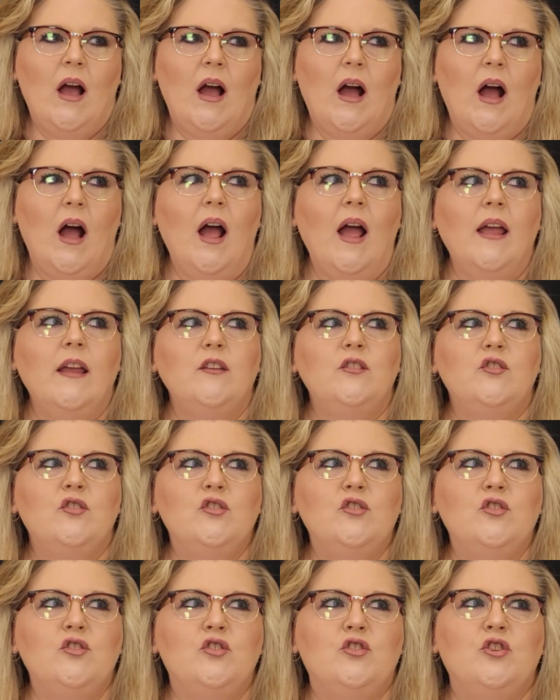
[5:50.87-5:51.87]
I
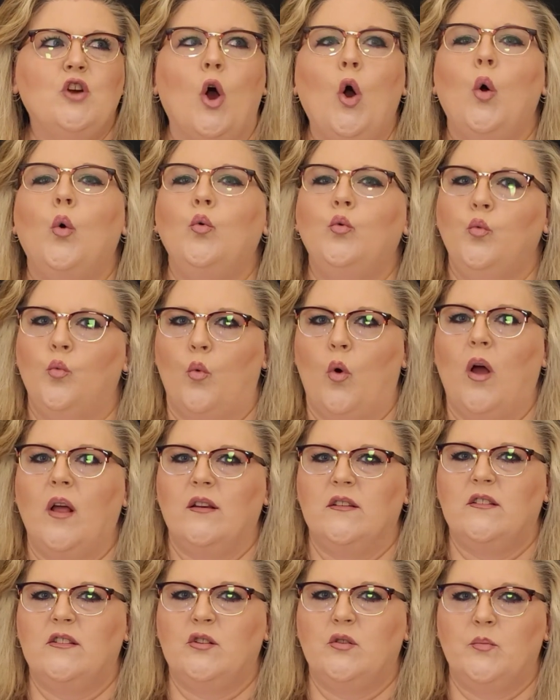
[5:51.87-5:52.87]
don't
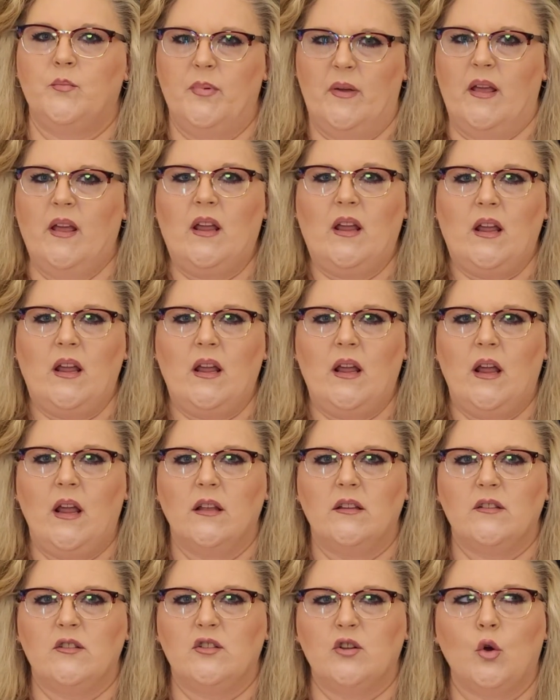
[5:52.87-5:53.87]
want to be
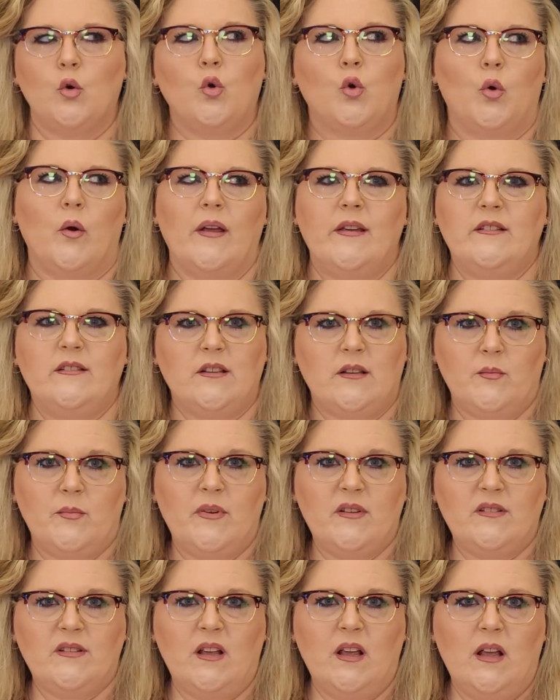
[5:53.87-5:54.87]
so crazy
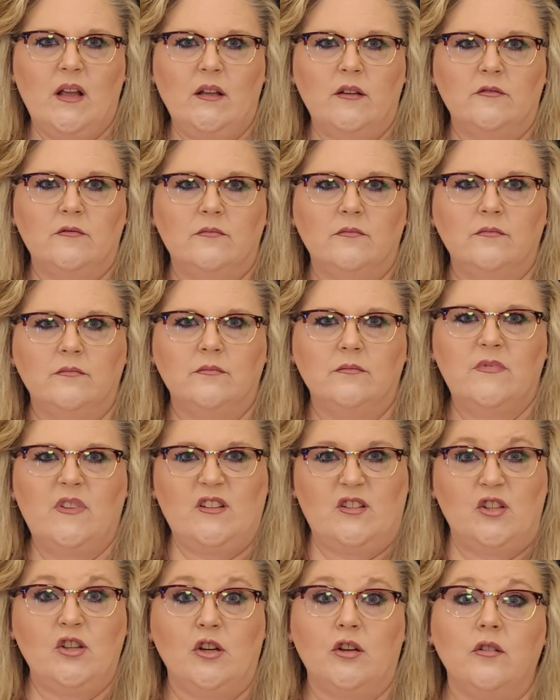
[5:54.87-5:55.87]
busy
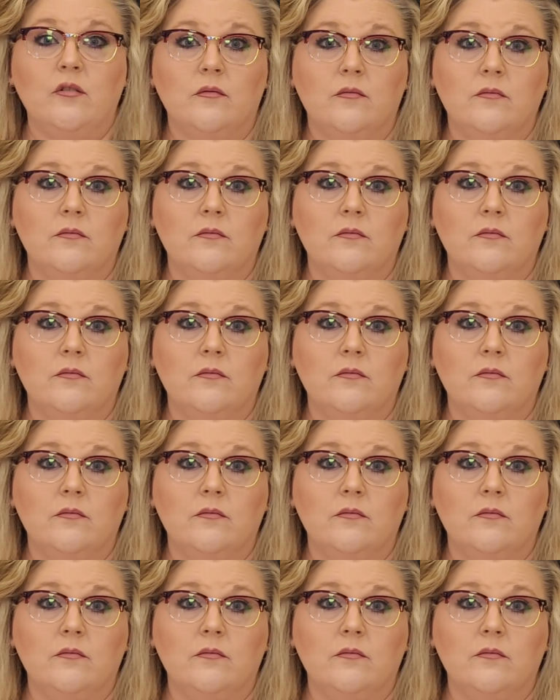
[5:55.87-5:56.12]
this year.